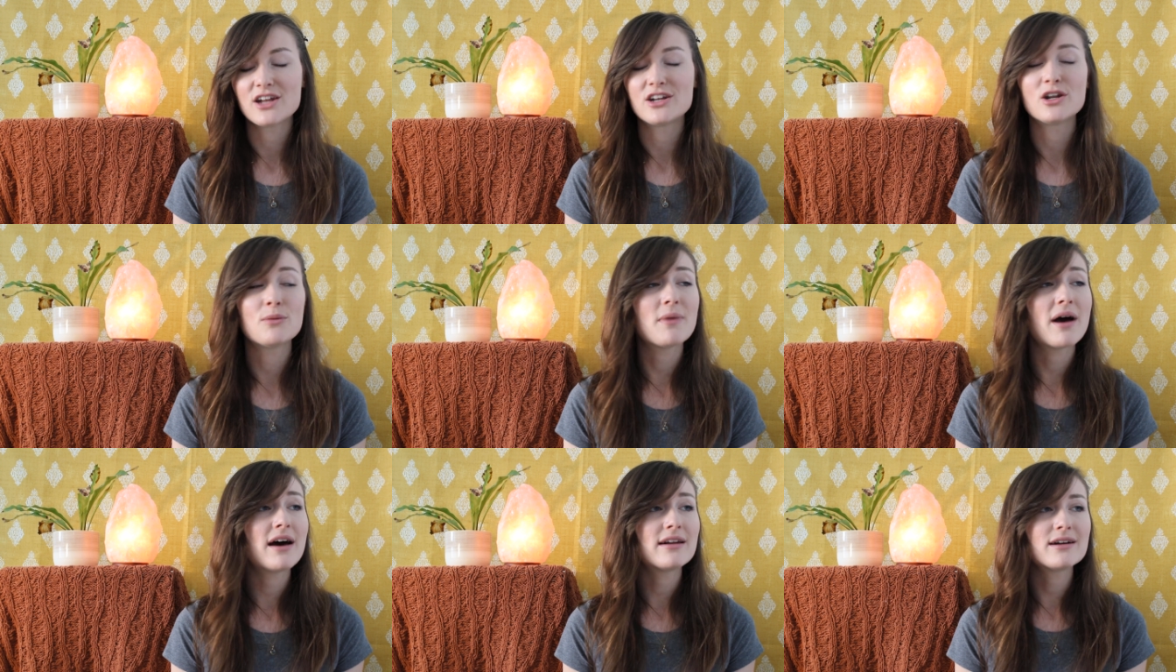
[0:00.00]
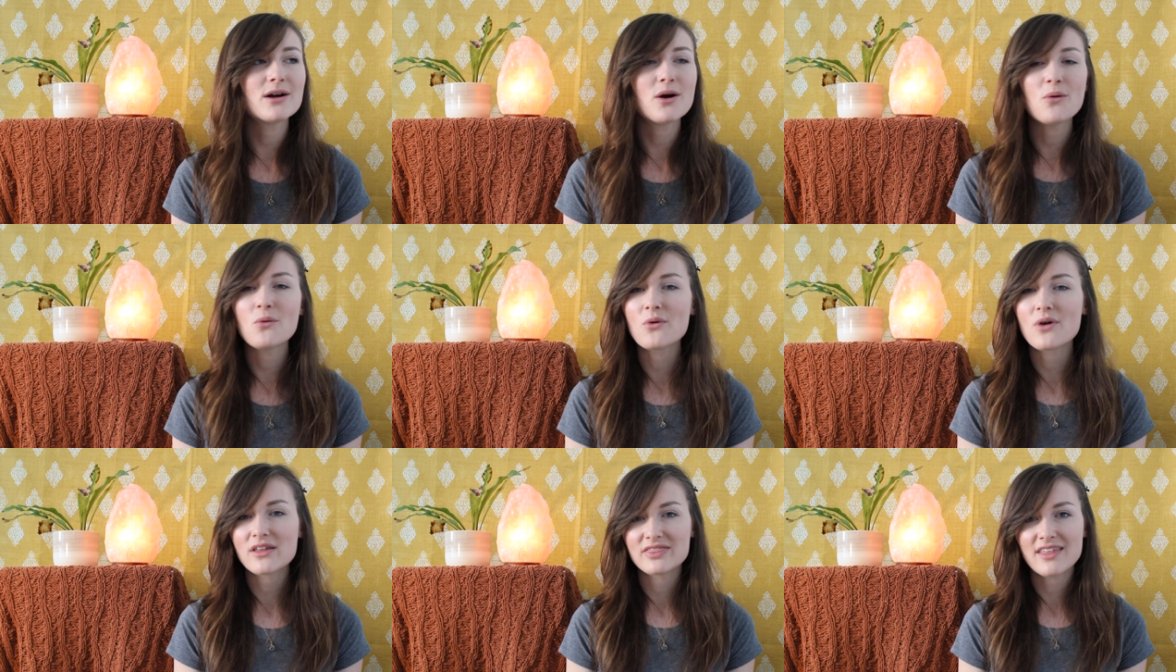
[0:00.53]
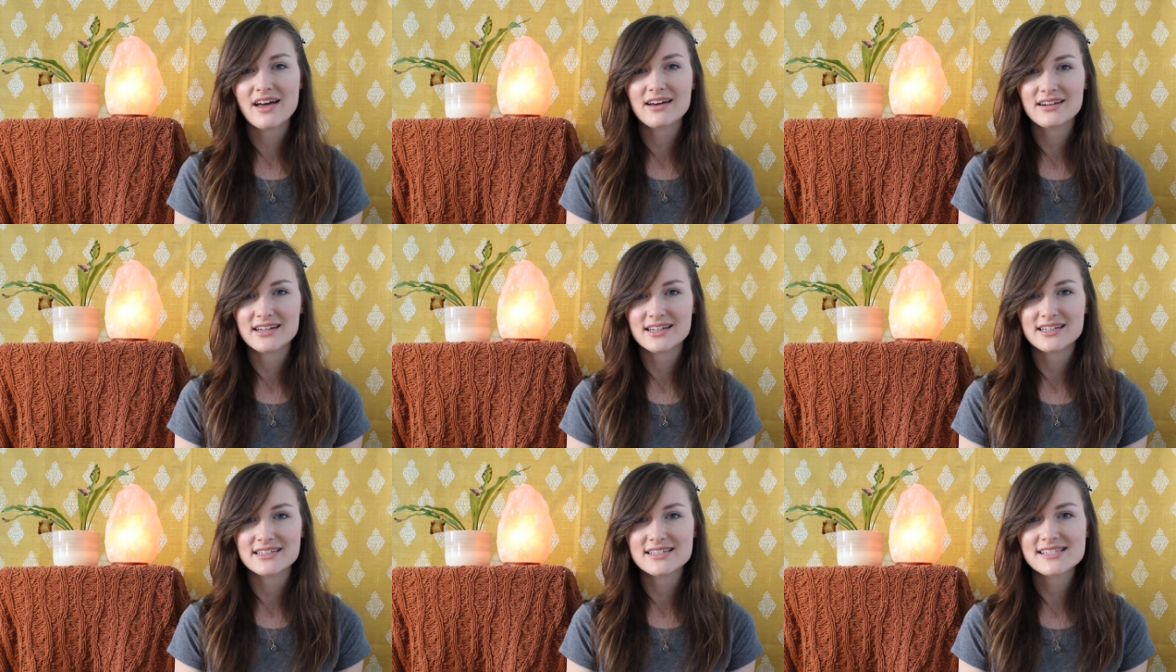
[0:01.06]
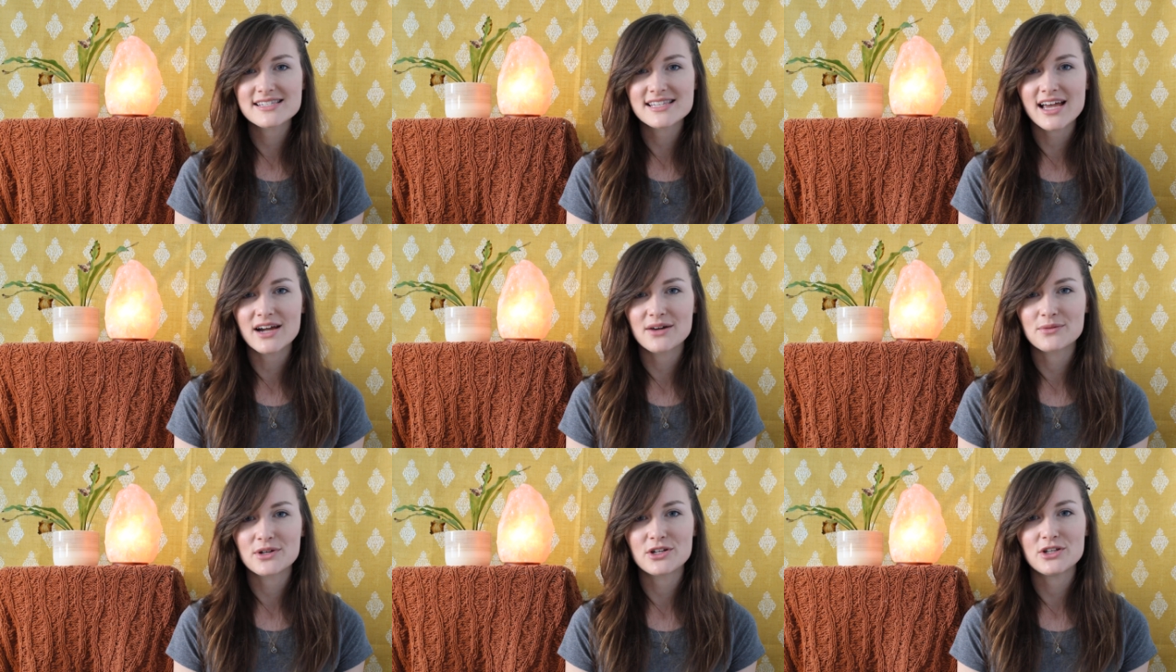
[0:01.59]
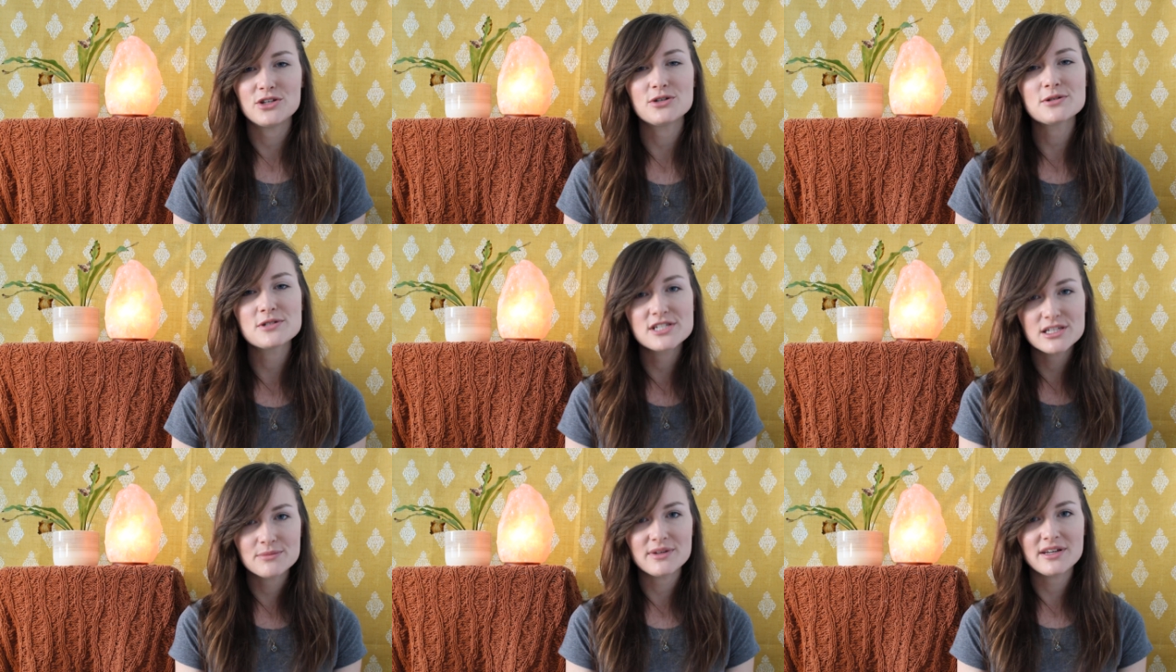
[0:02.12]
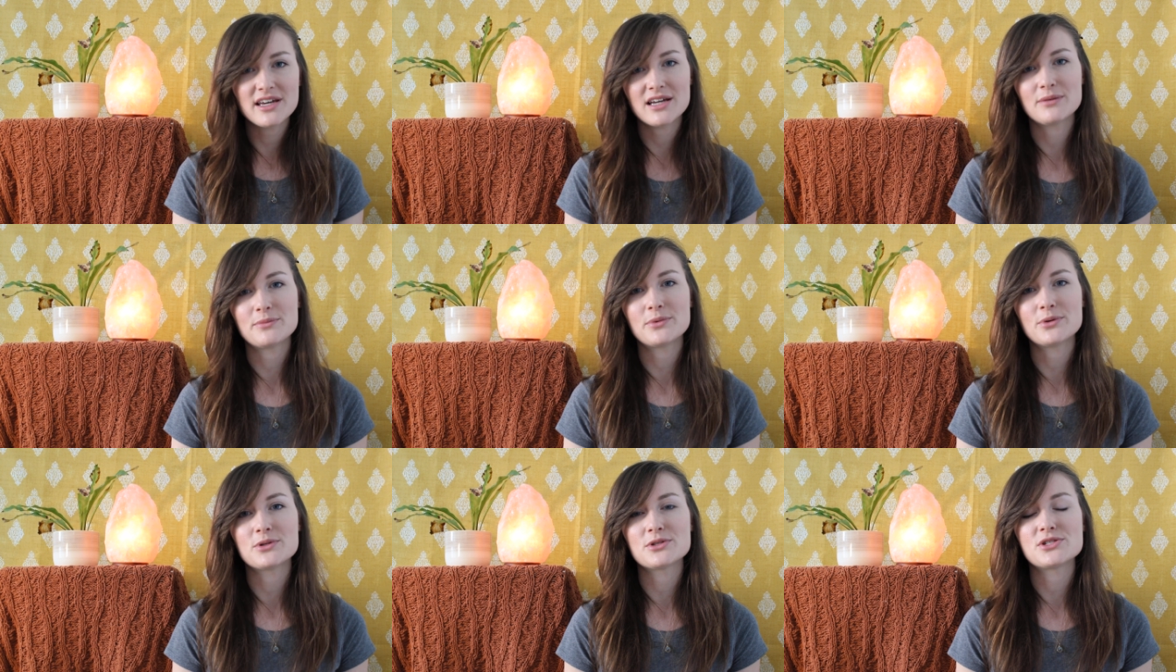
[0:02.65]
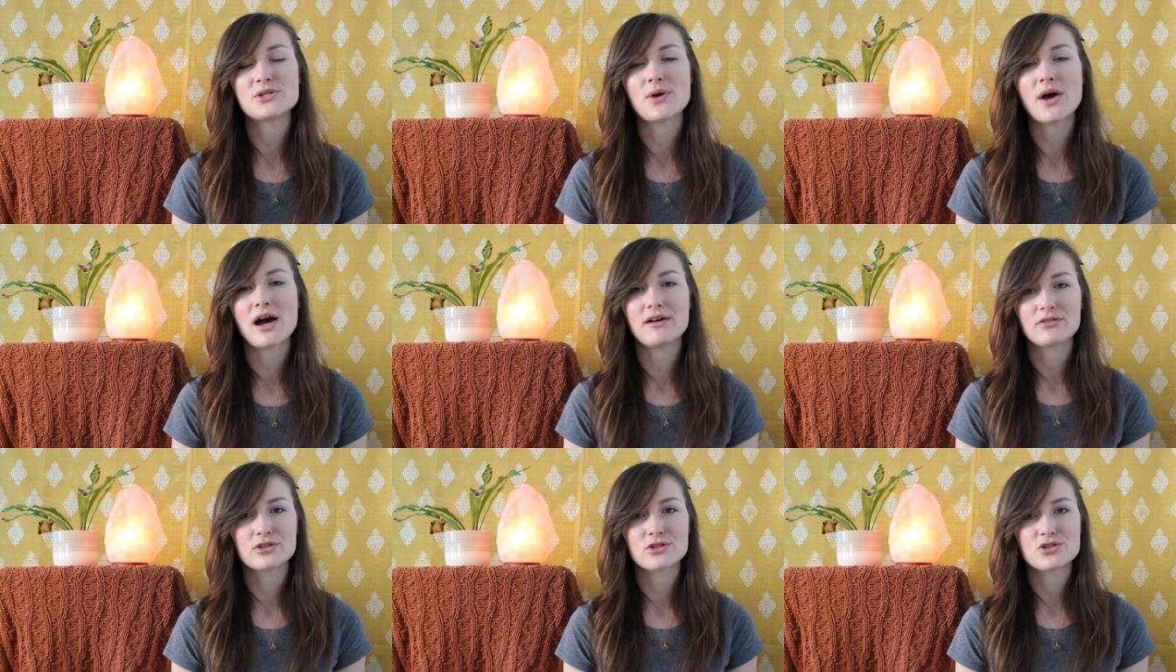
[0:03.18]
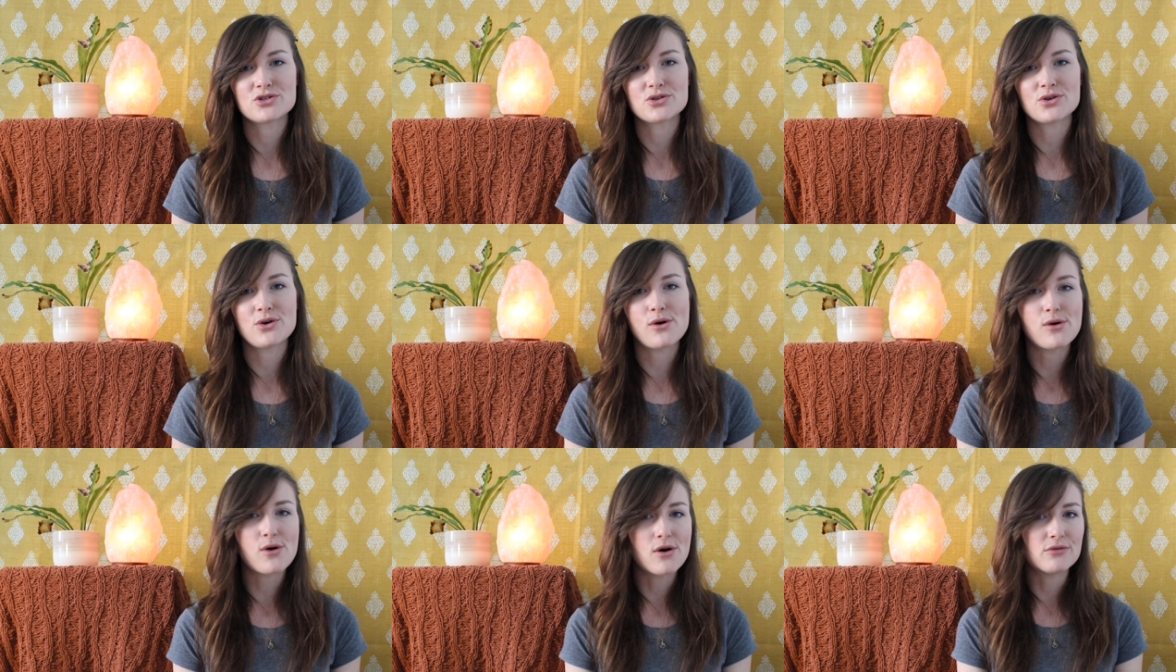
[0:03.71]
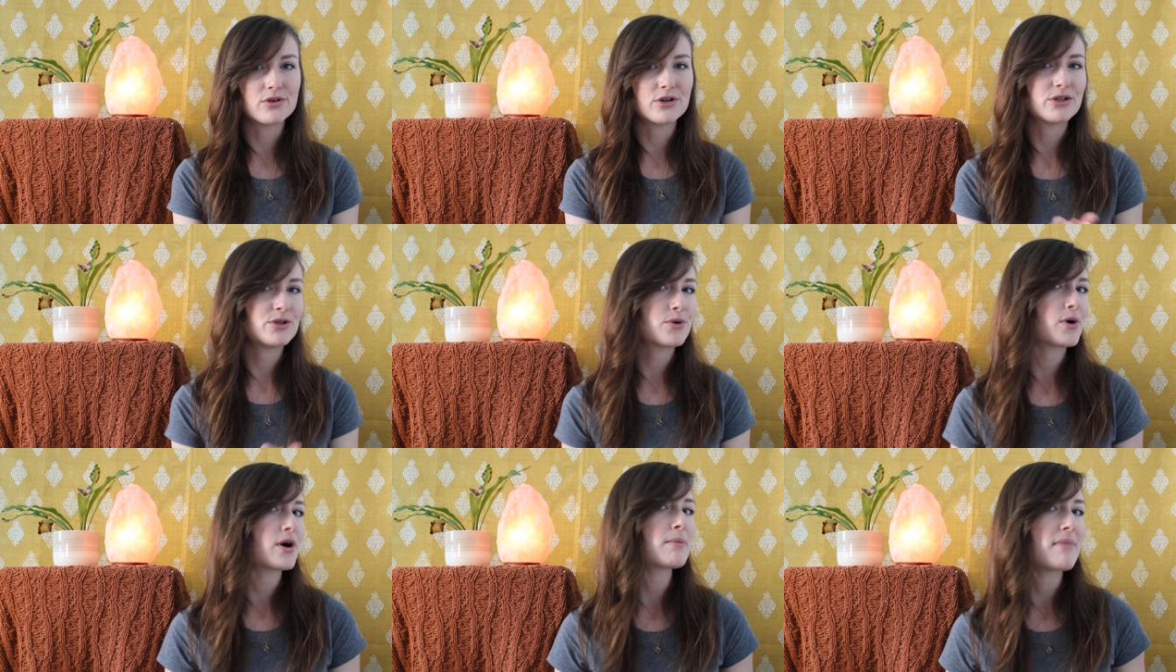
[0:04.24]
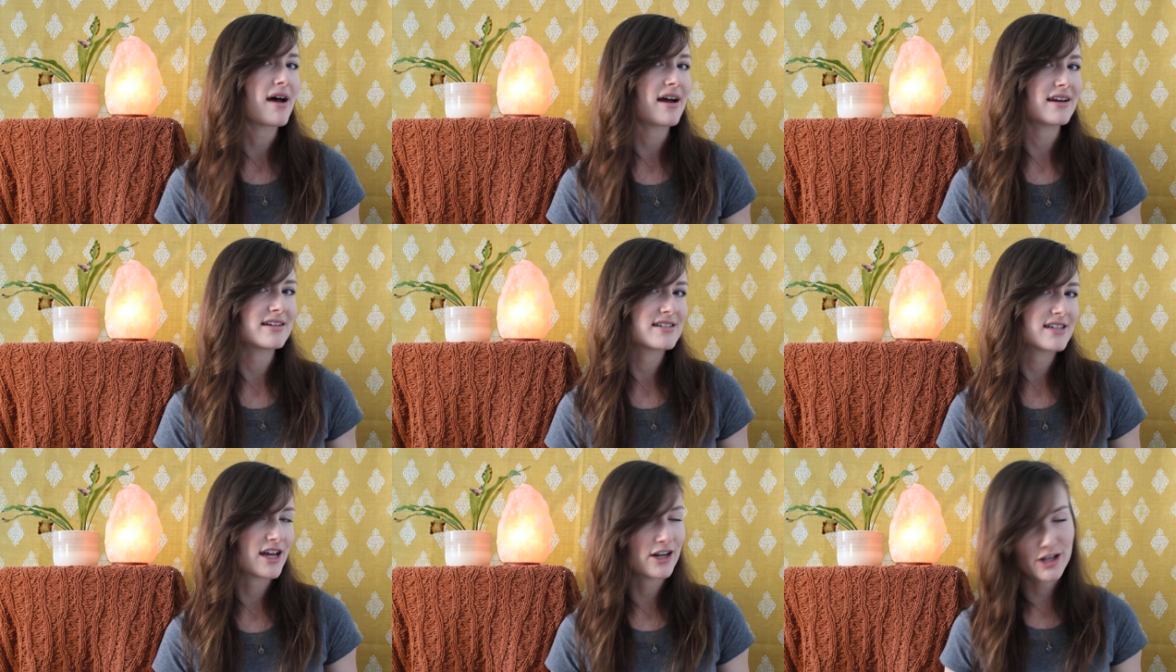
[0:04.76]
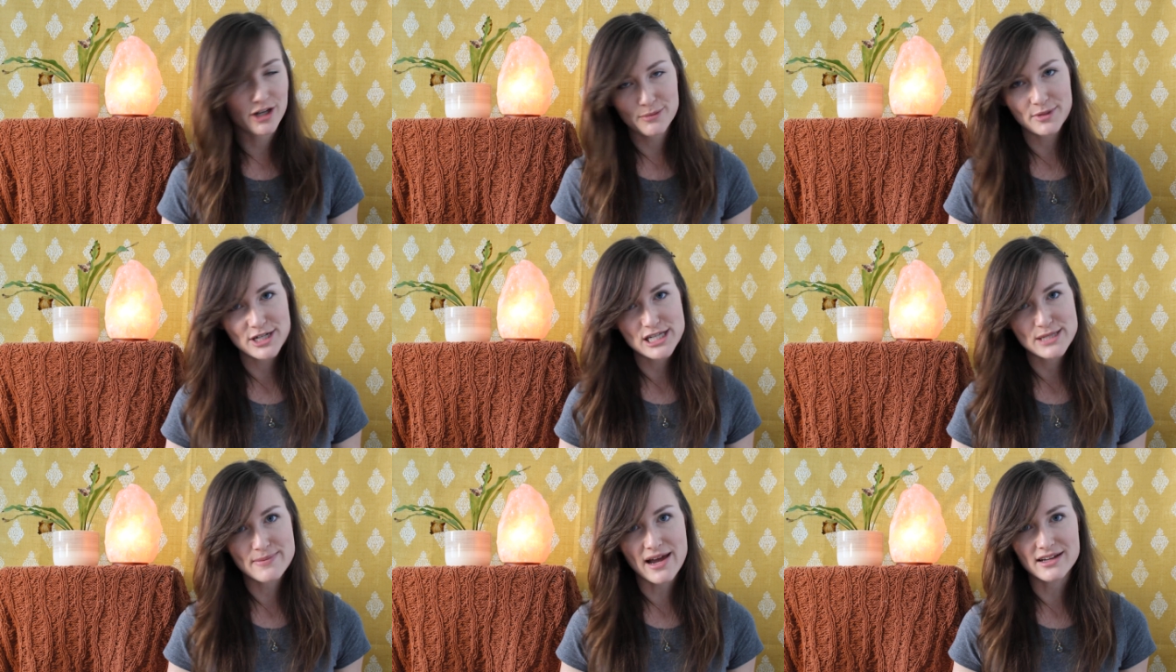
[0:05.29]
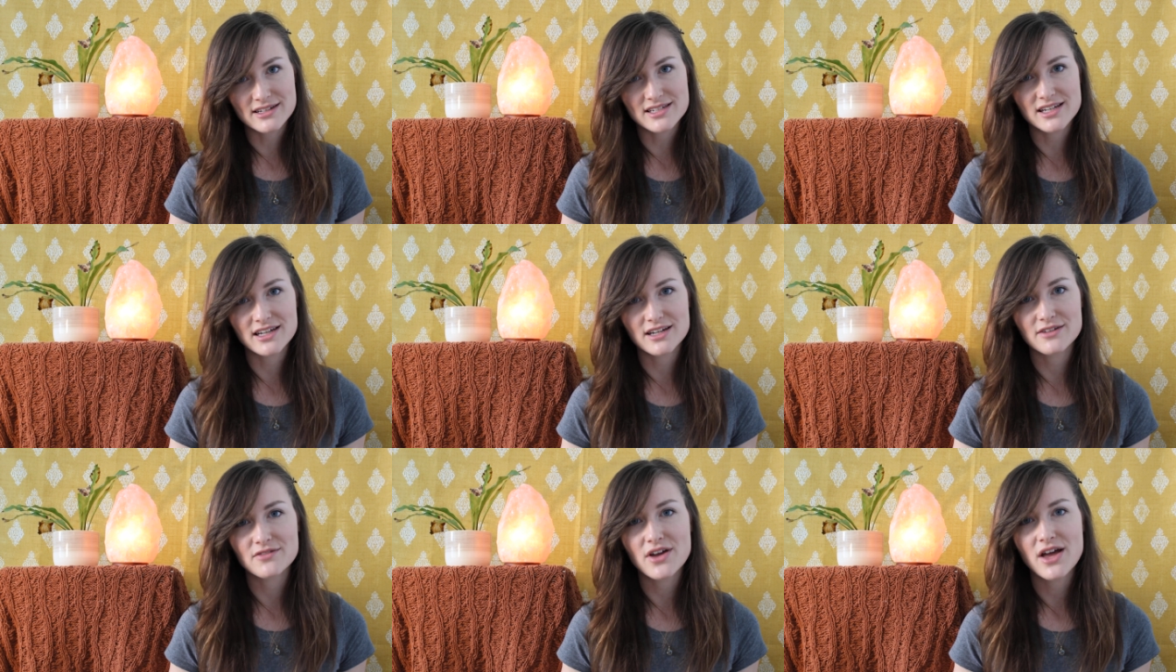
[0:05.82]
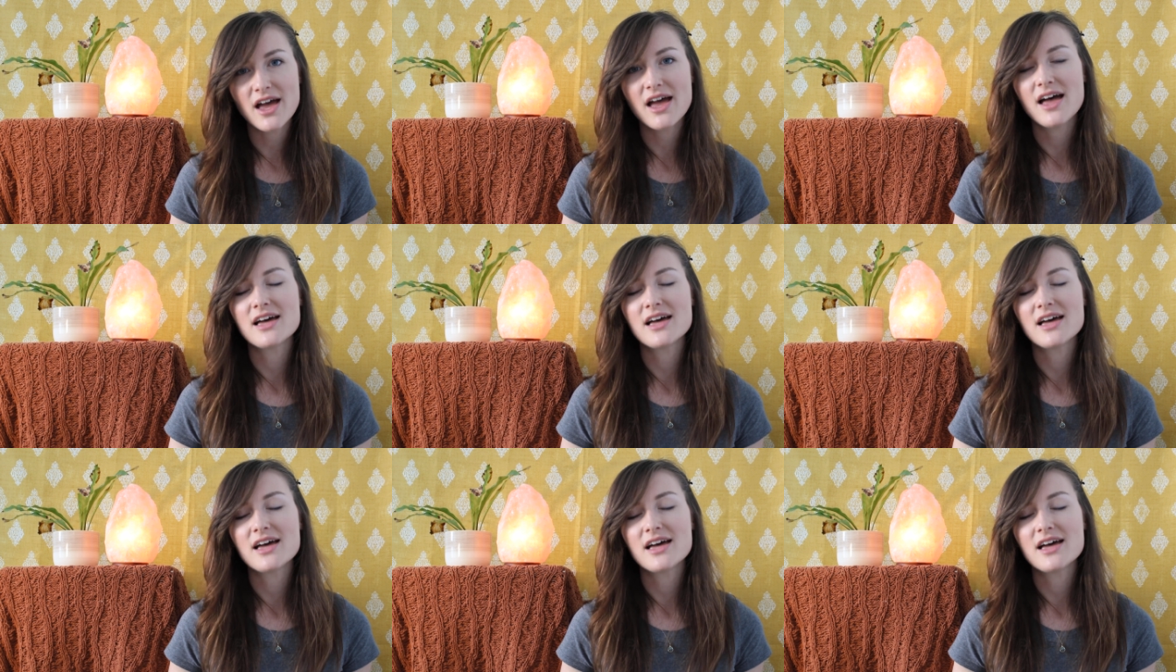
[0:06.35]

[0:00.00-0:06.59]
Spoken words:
No matter what that is, I want you to be able to have control over your mind and your perspective,